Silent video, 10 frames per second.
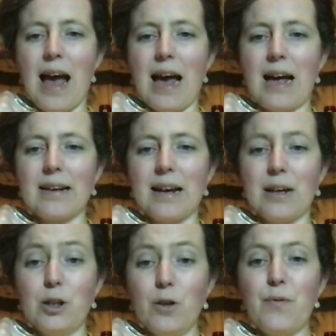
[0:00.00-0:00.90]
and I
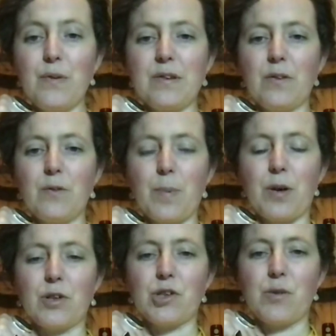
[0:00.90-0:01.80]
love the silver
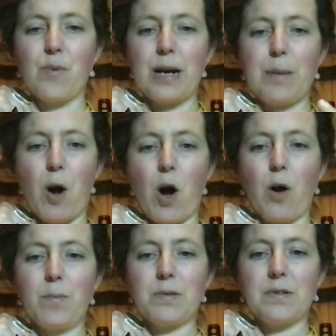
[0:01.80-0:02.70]
because she really
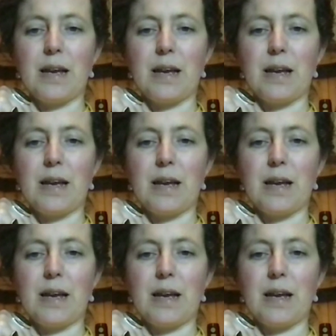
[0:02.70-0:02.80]
pops.